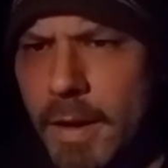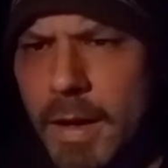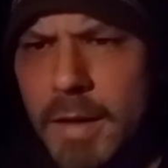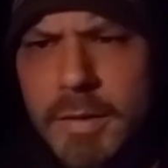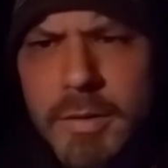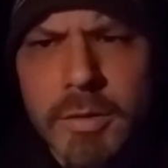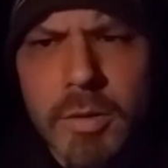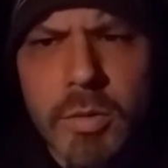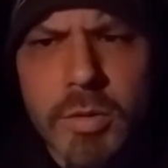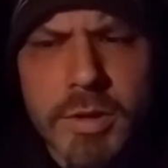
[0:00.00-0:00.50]
I
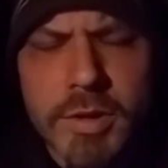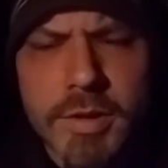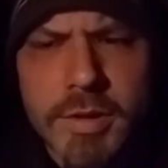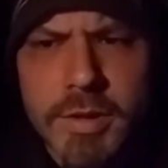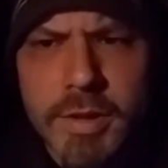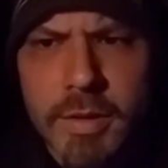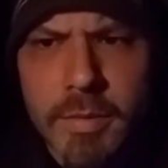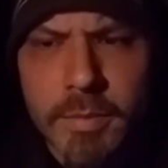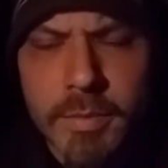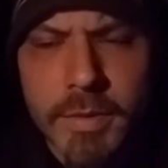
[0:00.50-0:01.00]
got to noticing
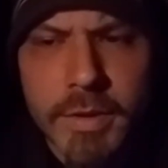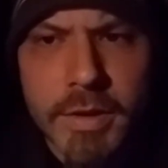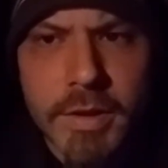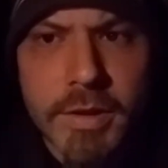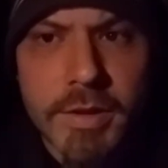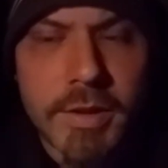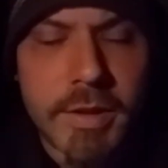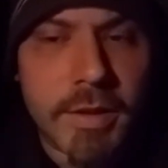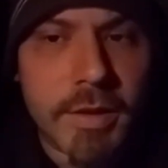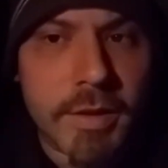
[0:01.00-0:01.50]
something in
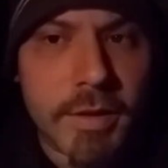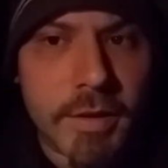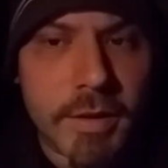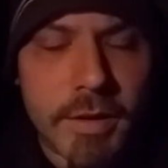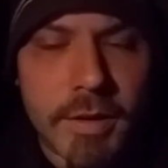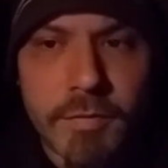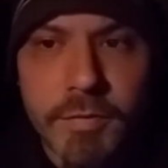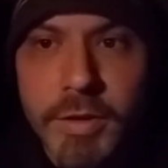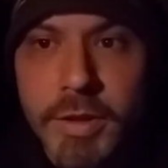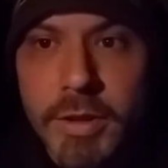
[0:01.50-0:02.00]
this here
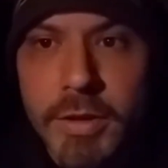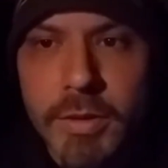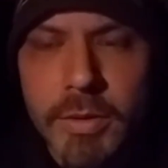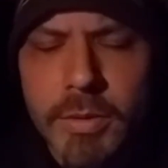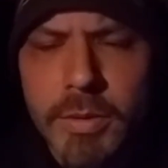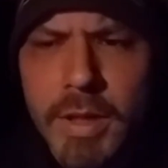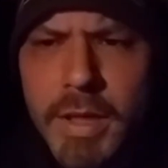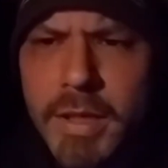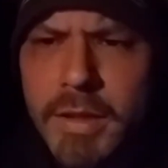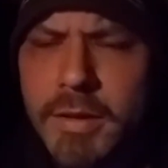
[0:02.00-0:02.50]
uh,
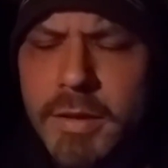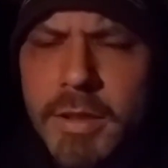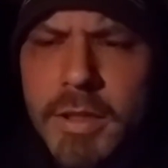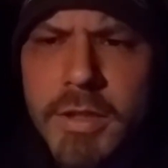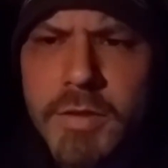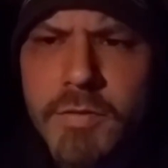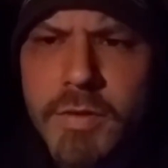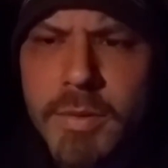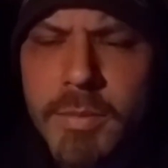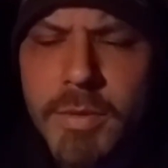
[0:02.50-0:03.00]
video. I didn't
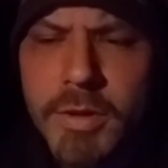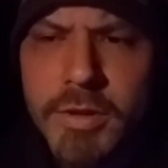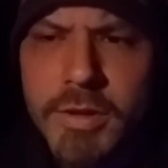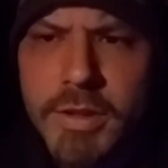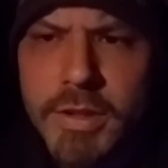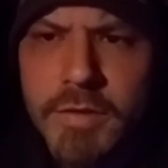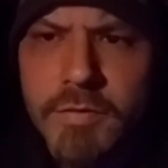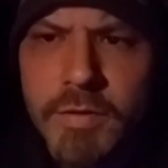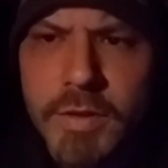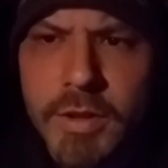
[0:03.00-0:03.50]
cuss very
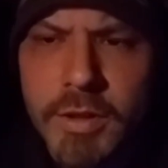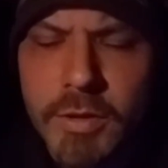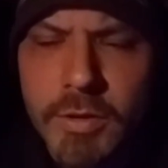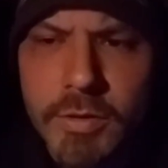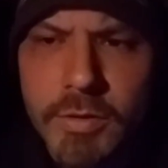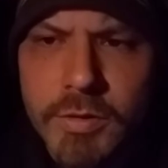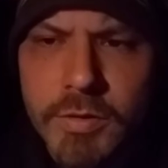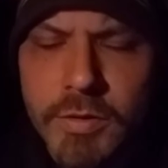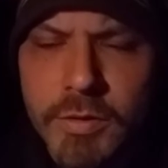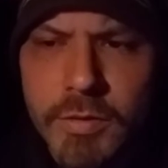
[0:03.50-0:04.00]
much in this
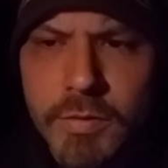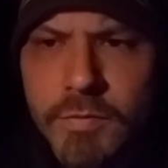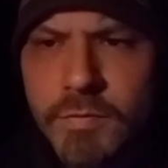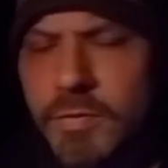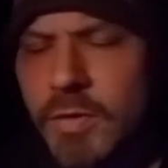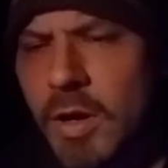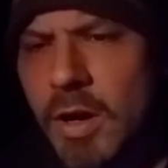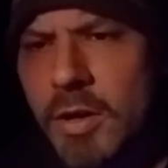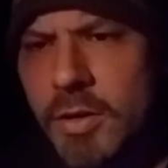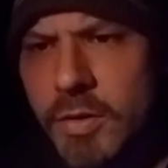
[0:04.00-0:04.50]
video, so
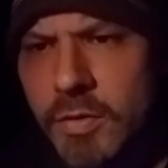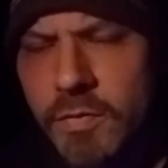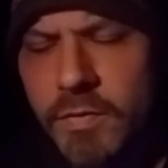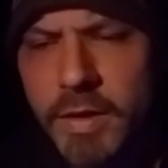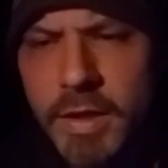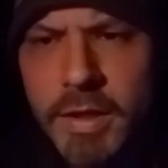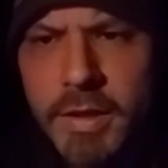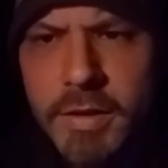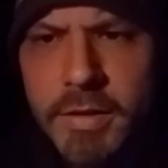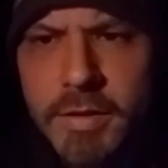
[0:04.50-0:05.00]
for all you
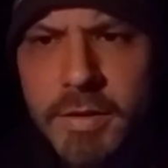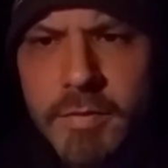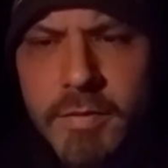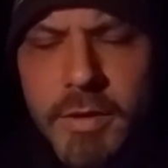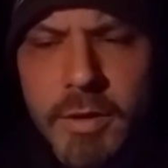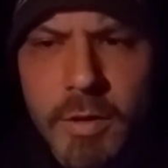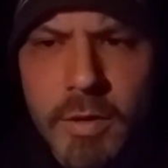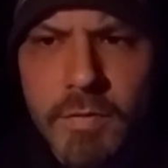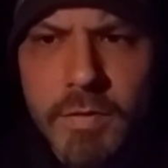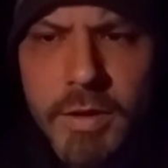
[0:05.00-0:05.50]
fans
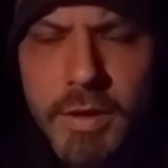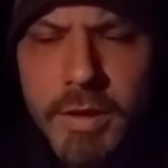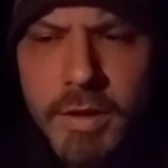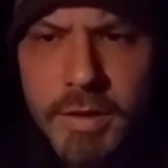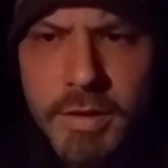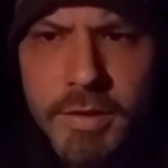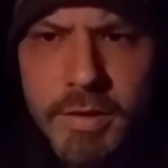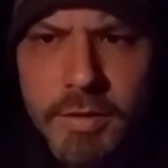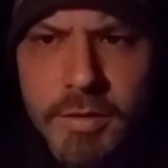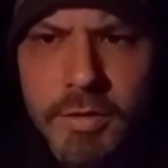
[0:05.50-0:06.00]
of the
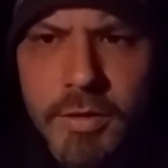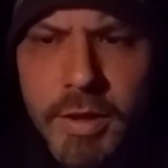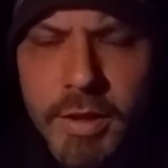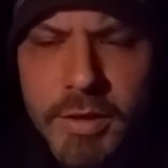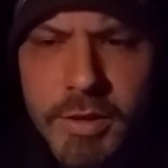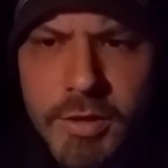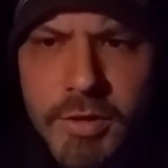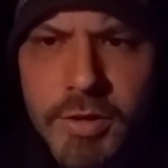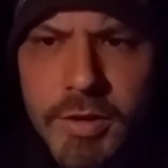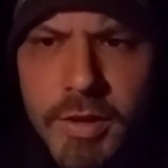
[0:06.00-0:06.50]
overcussing
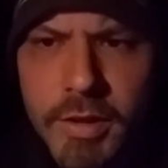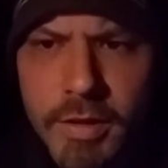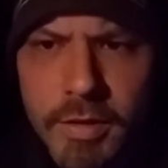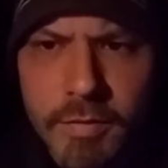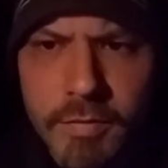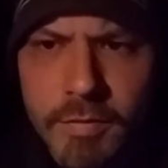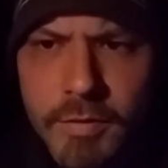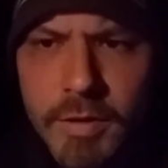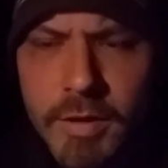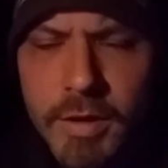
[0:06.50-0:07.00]
crazy
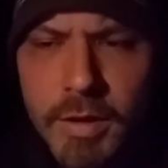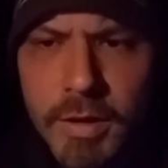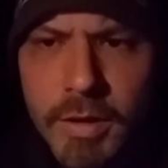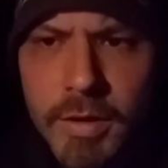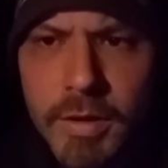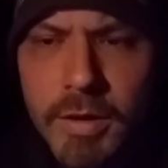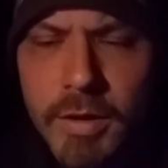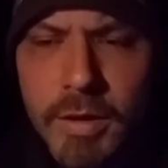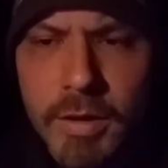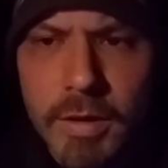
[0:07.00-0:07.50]
chef,
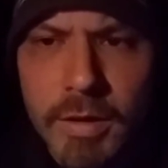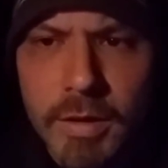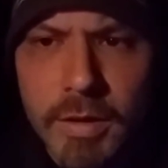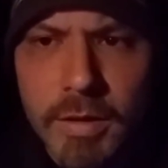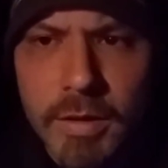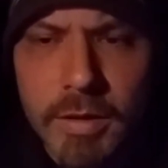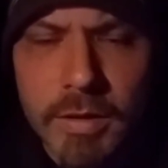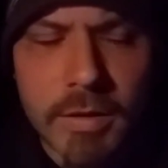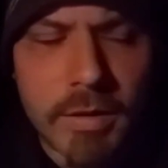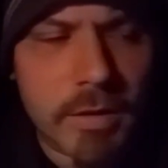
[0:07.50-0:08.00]

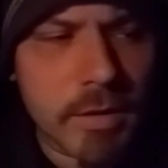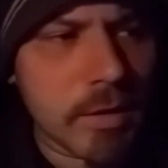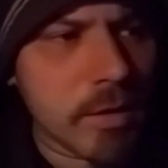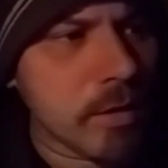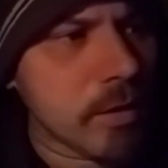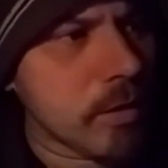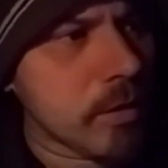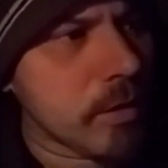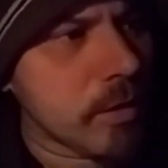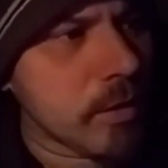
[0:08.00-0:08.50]
uh,
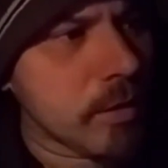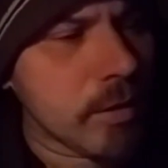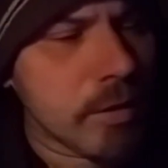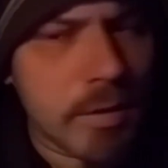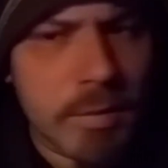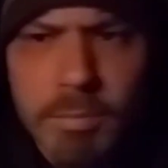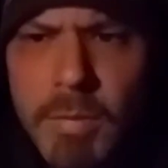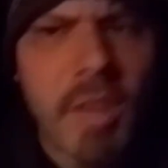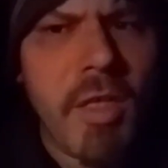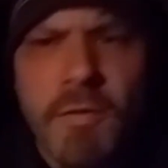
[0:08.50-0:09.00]

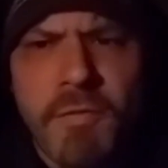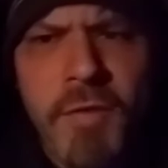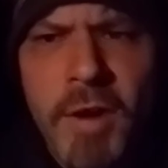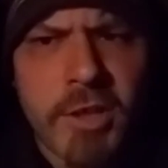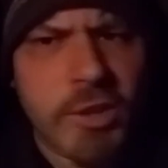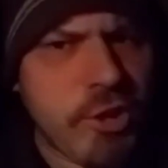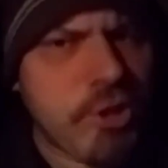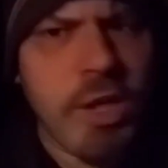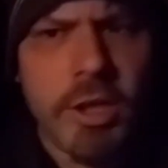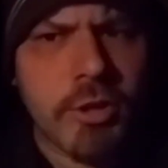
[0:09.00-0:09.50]

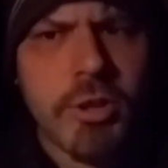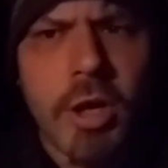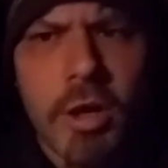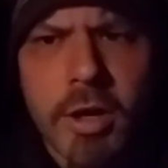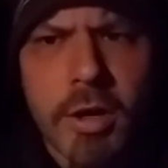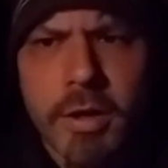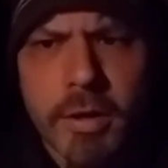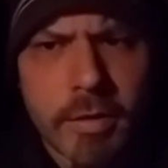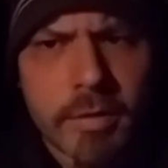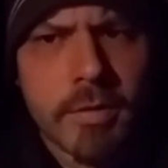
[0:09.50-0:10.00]
motherfuck shit
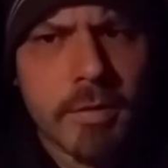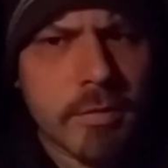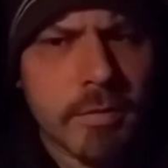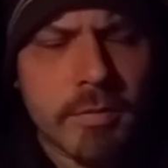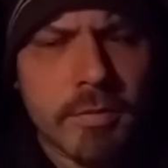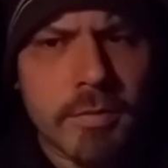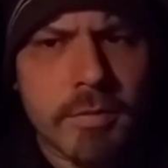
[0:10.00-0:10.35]
turd,